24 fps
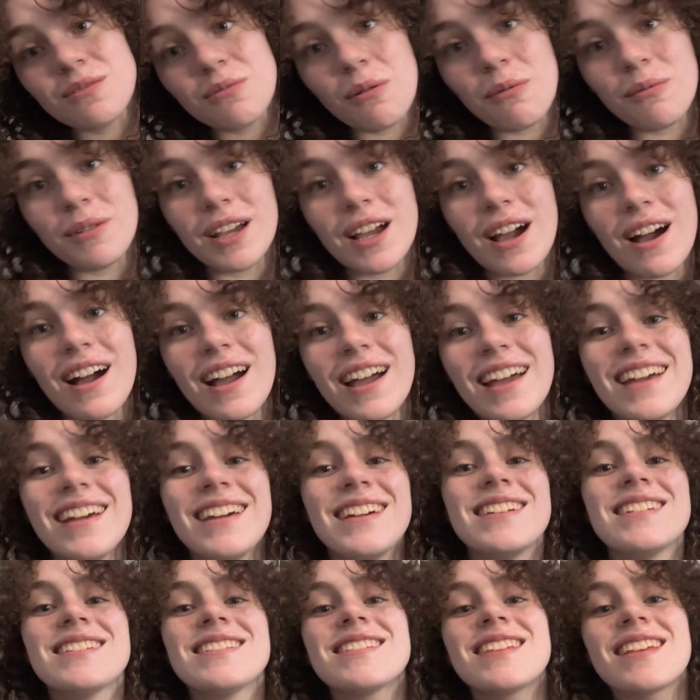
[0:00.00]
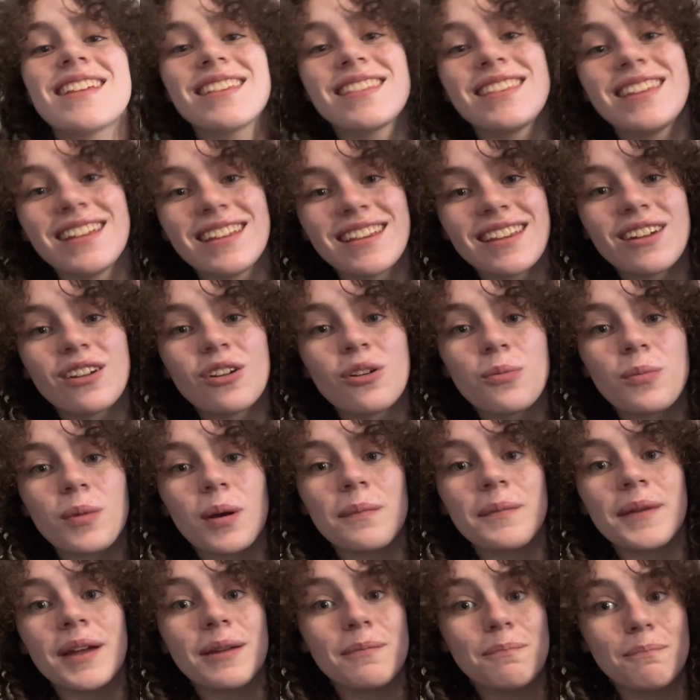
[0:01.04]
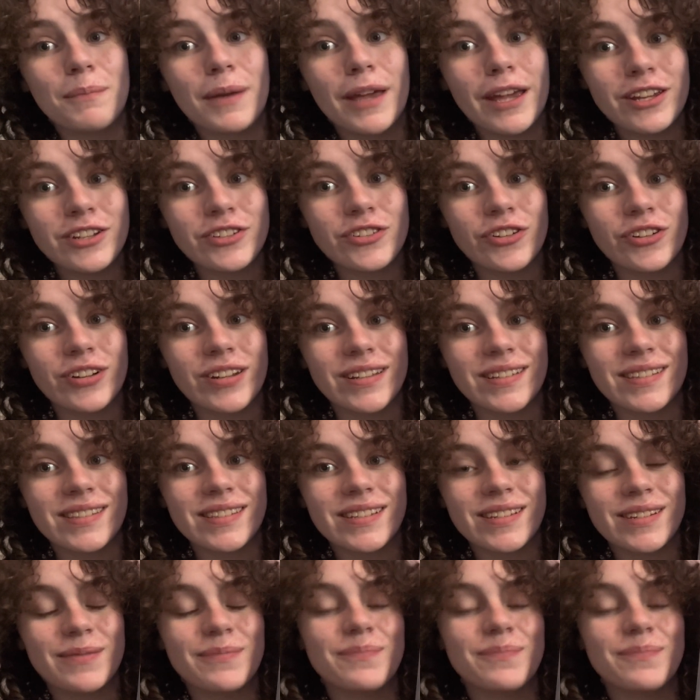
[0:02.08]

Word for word: one we got is the Little Mermaid picture disc.